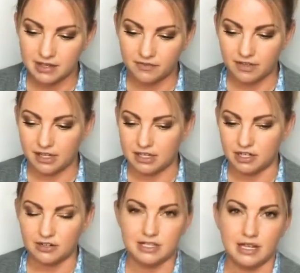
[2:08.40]
I feel like it
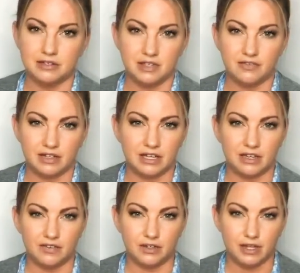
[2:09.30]
turns out differently
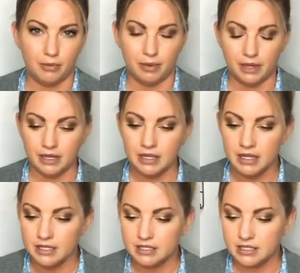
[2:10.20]
if you double it.
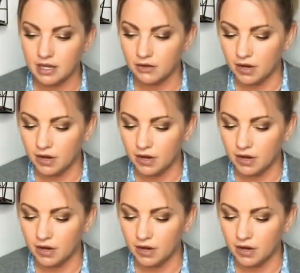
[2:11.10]
So,